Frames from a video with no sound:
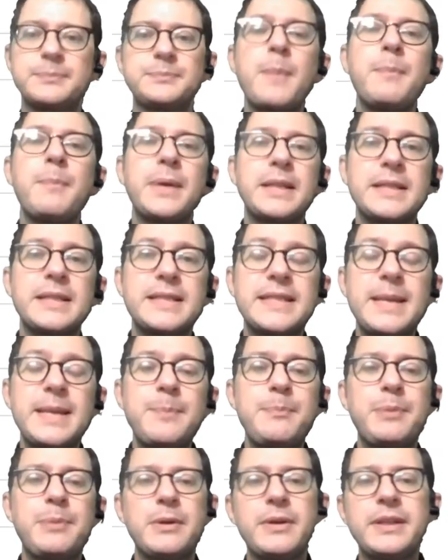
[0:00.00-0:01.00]
but at
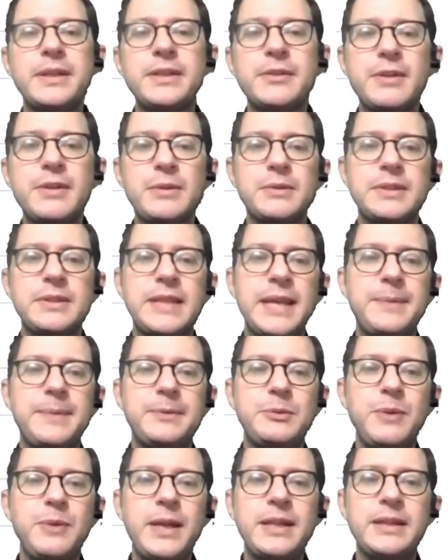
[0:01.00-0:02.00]
some point around the
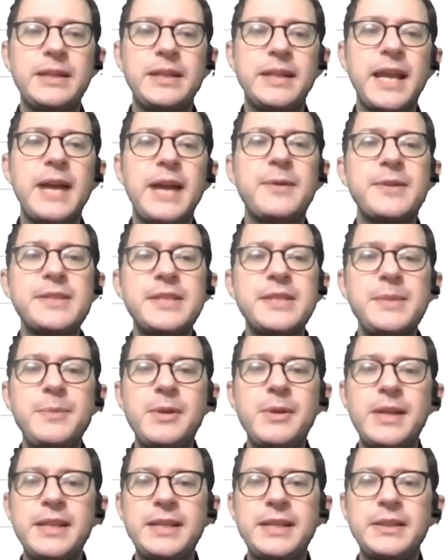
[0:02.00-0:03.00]
time 20, our
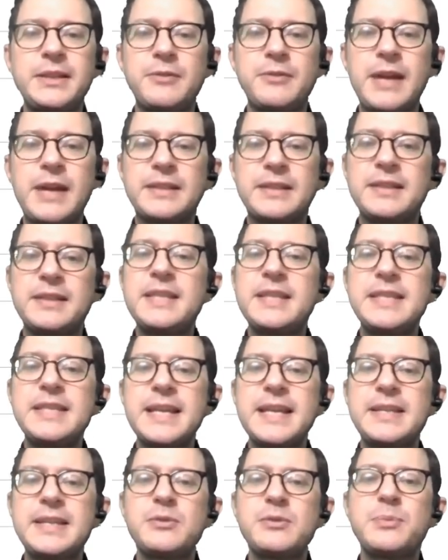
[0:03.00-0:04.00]
simulated rat
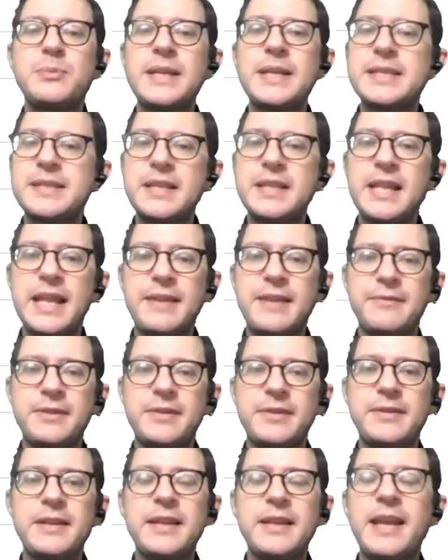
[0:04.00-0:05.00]
decides to press the
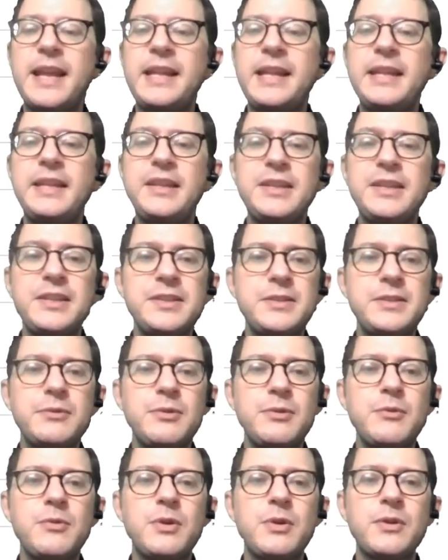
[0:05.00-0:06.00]
lever and it is
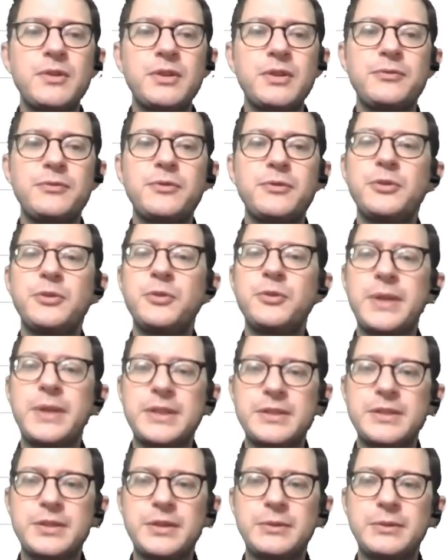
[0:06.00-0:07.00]
rewarded for
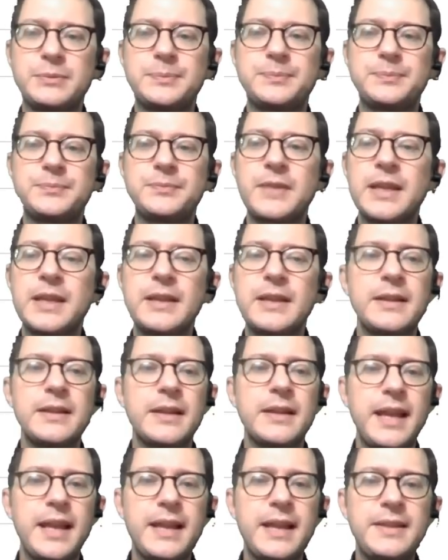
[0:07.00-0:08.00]
doing so.
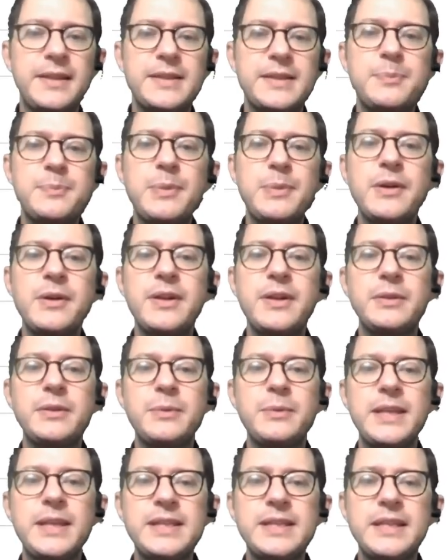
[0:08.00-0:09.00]
At this point,
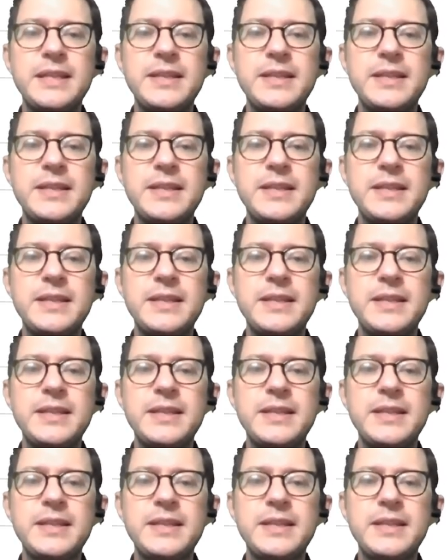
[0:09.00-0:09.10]
we can see